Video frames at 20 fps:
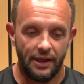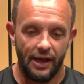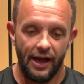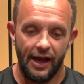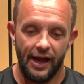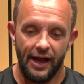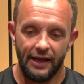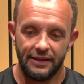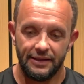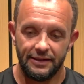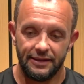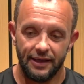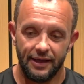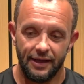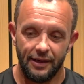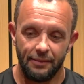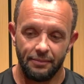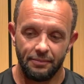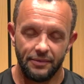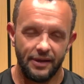And
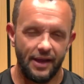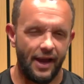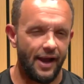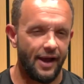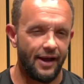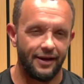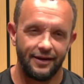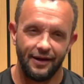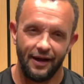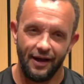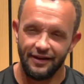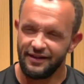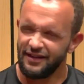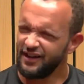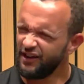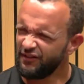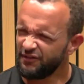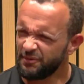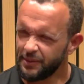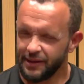I
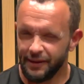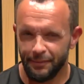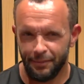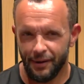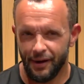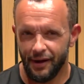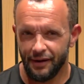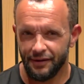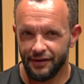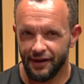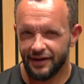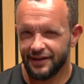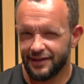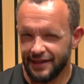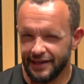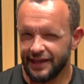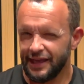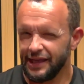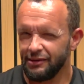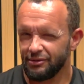love being part of that because it
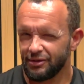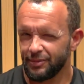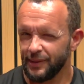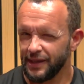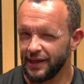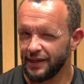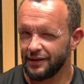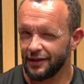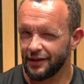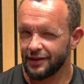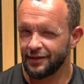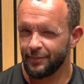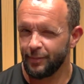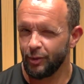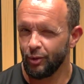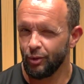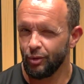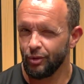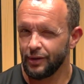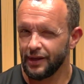keeps me in the sport.